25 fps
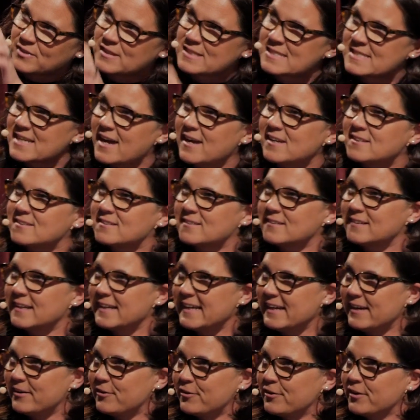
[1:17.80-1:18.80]
the title
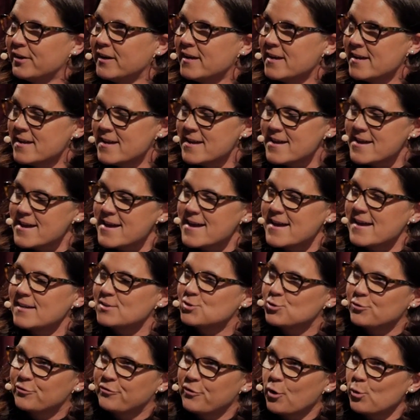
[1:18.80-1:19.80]
here,
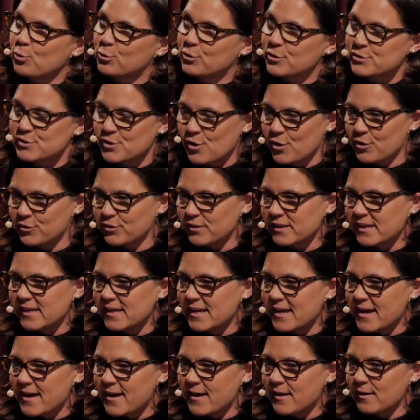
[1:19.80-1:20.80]
to focus on
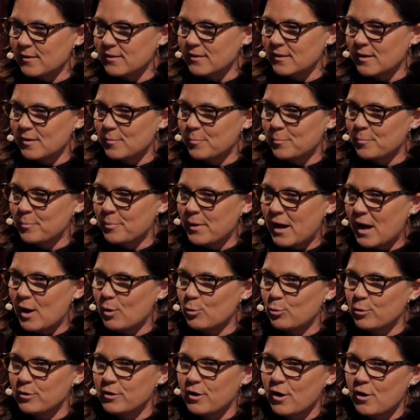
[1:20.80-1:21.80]
the
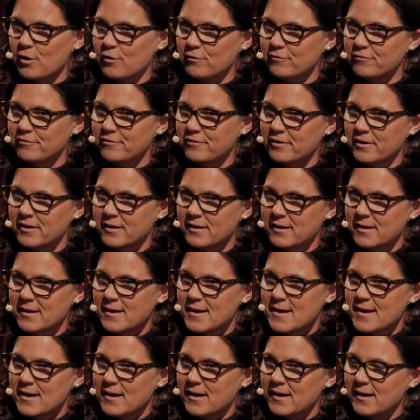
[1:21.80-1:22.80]
power of
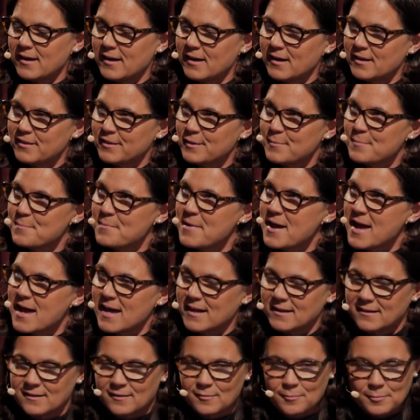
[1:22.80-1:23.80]
the
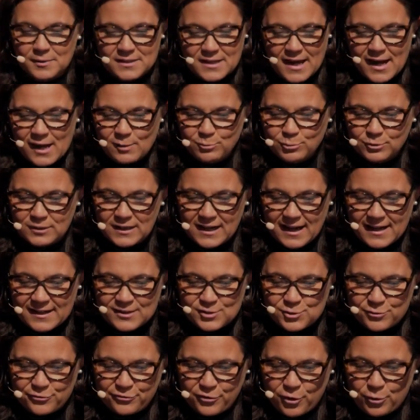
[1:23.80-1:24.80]
man. But I would like
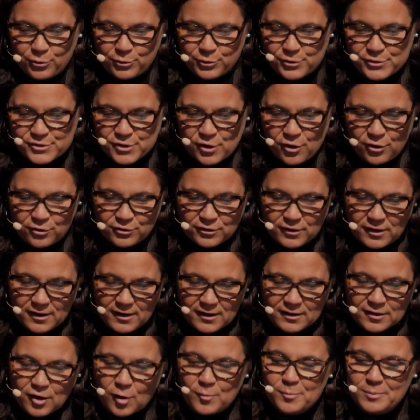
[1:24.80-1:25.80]
to focus on
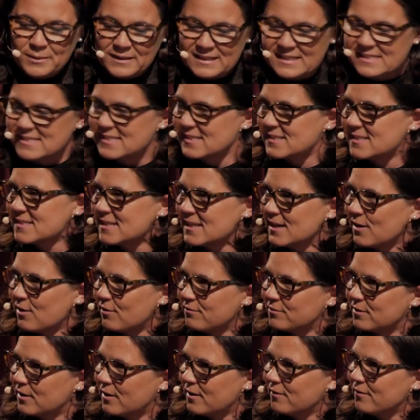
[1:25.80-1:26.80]
the complicity
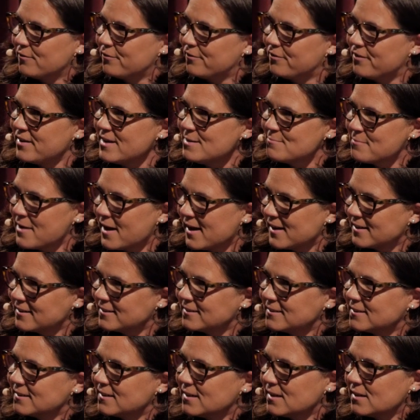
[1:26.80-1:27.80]
of the
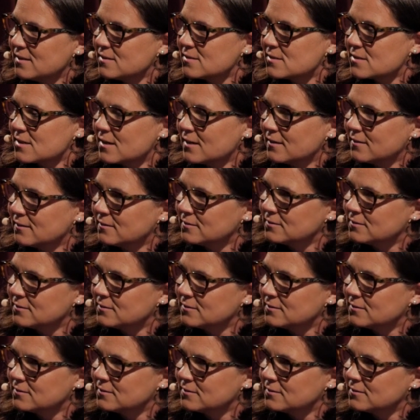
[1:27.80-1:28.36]
female instead.